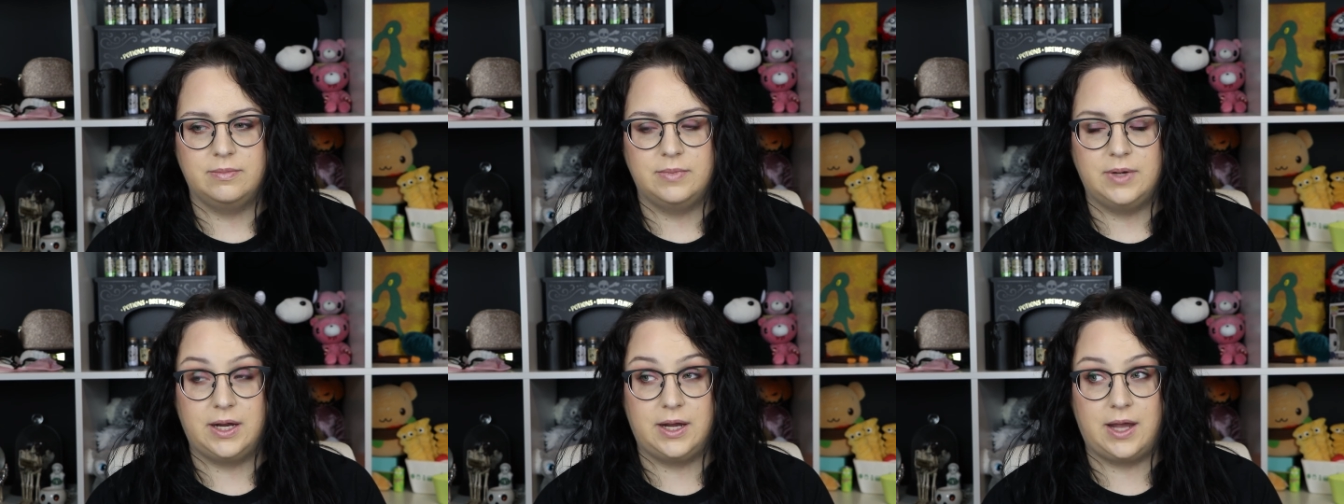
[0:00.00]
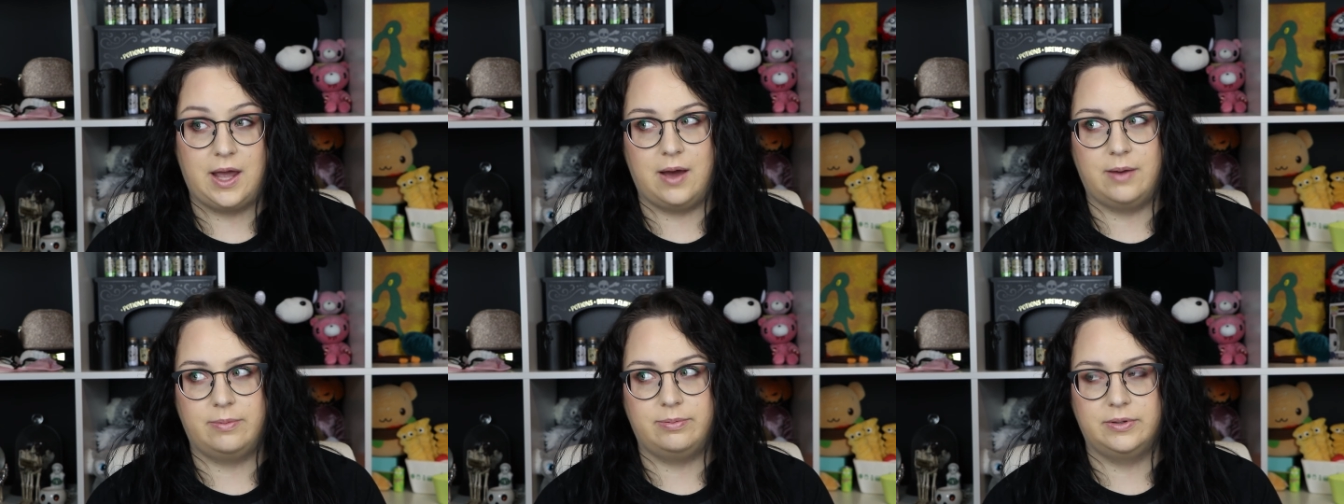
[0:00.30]
and
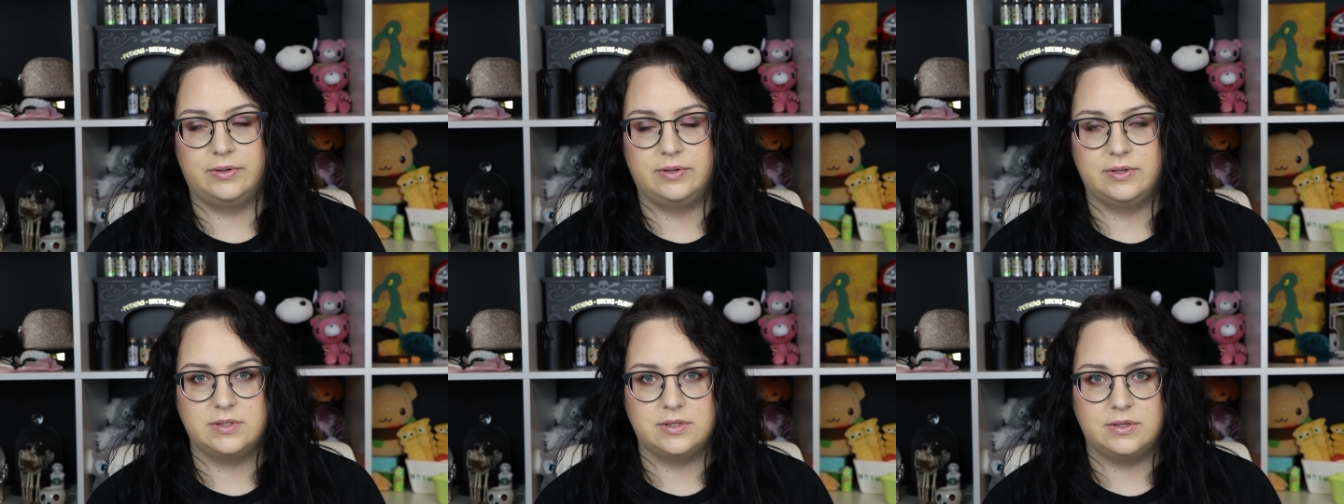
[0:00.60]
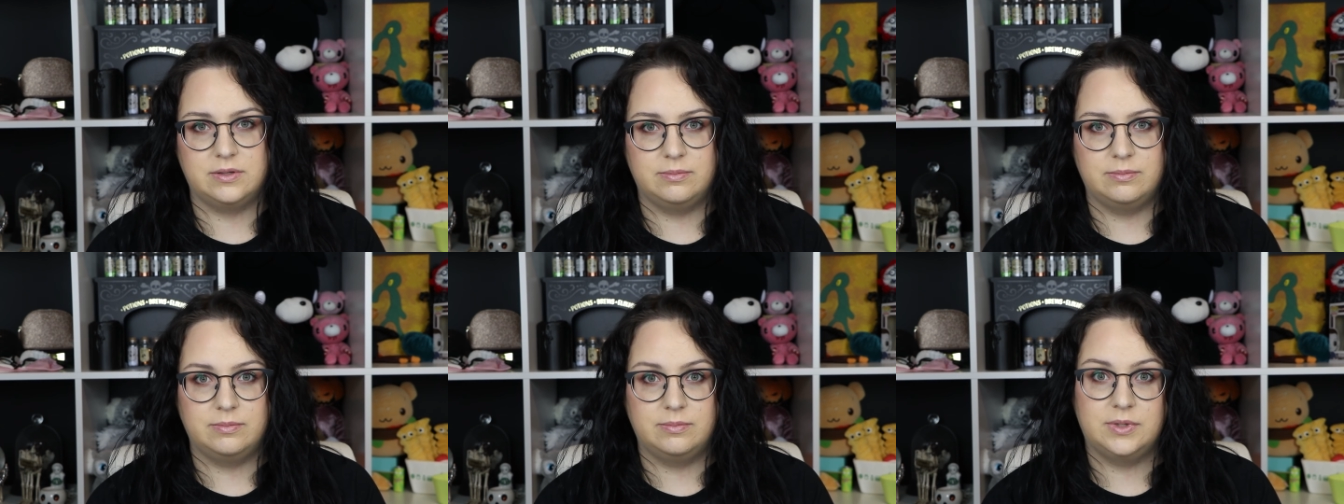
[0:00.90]

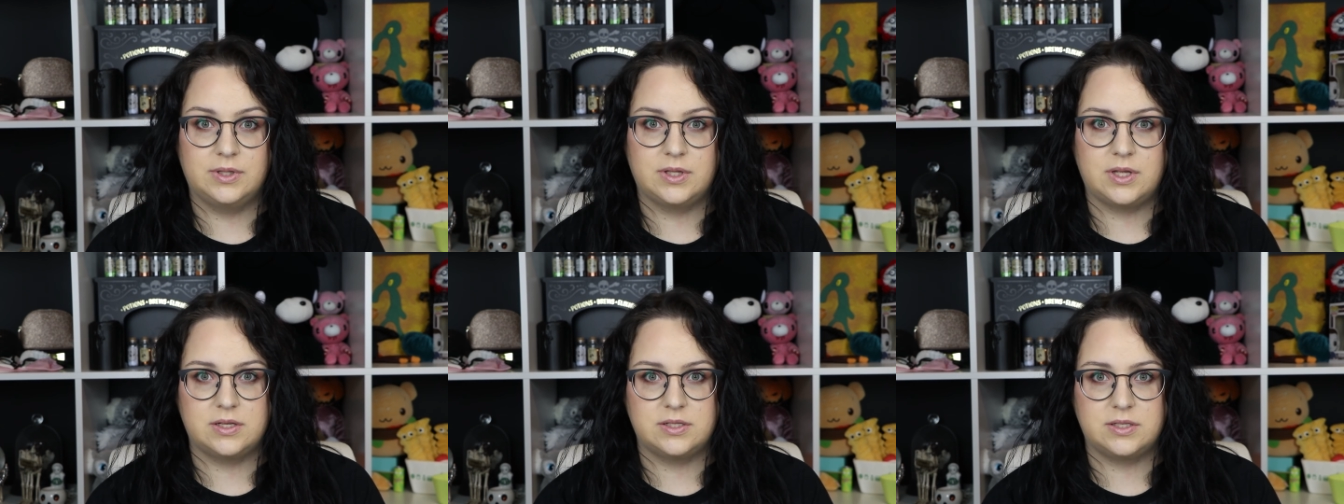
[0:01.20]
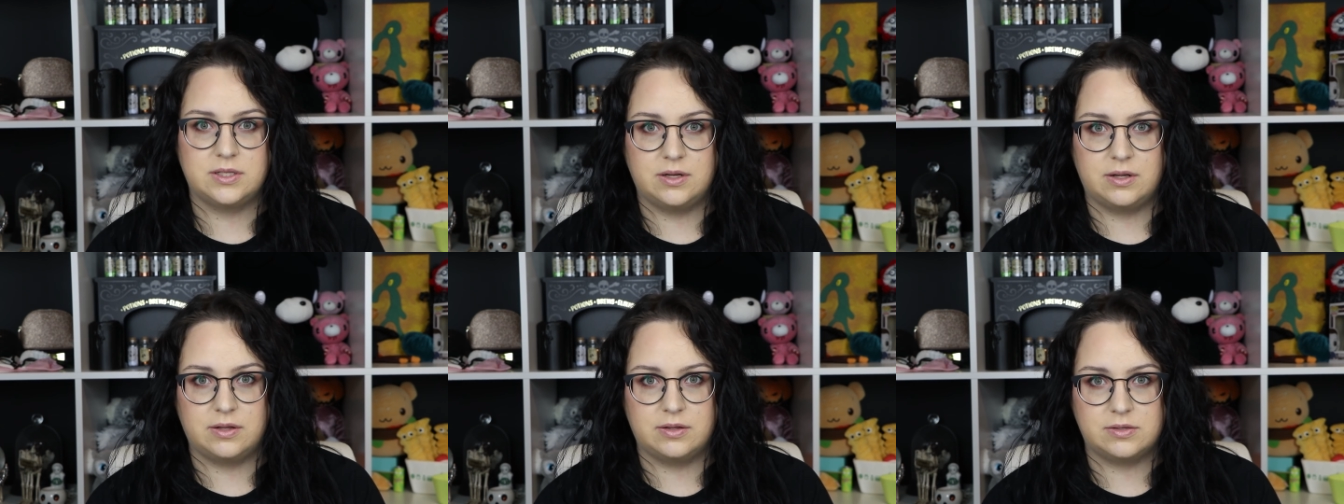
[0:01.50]
capitalism, but
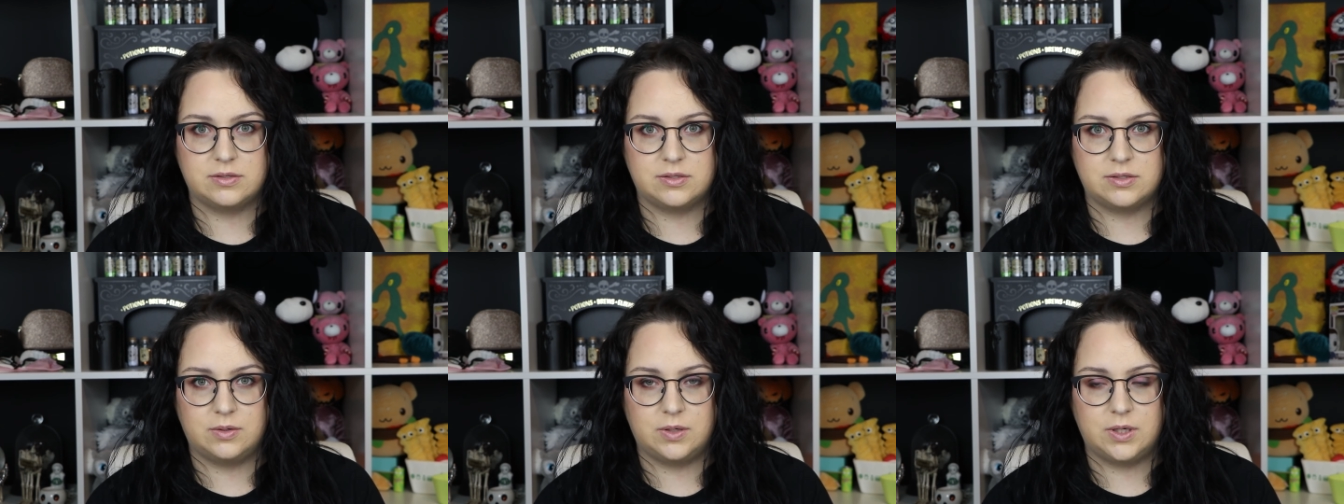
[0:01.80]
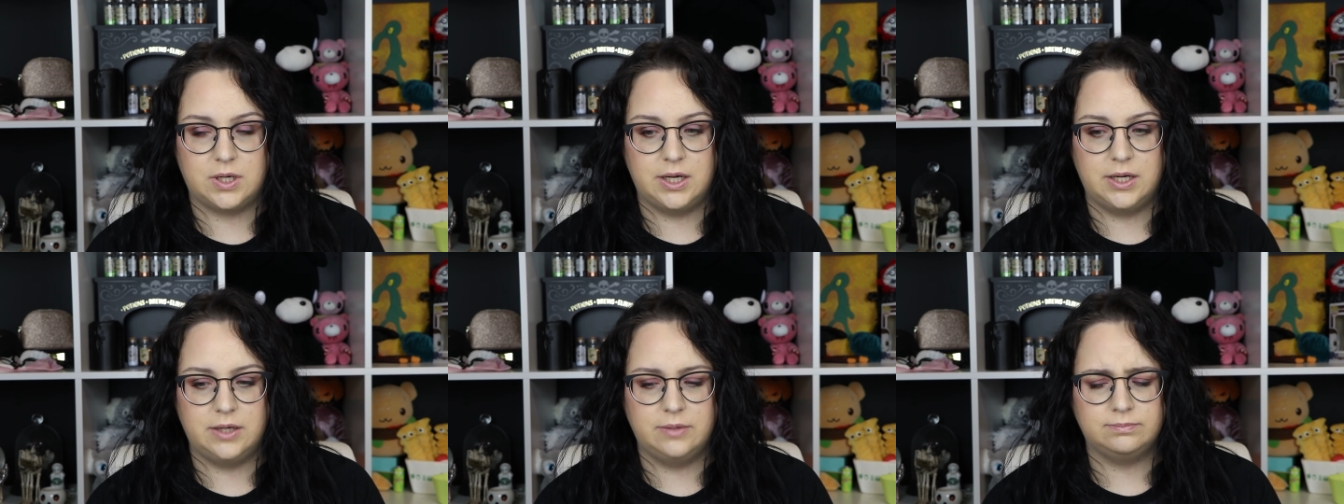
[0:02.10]
that's another
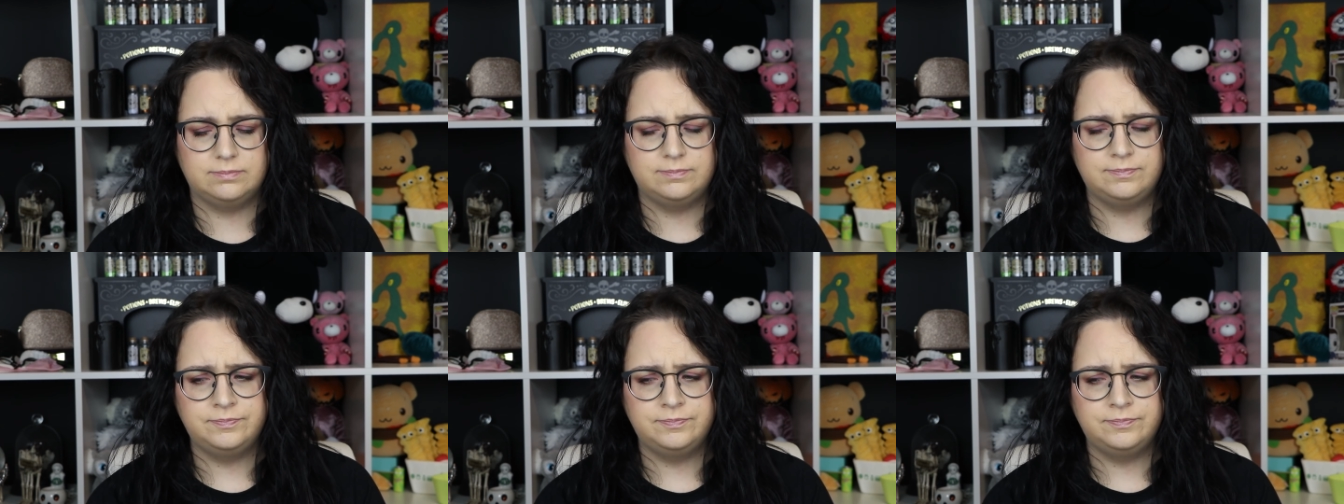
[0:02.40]
story.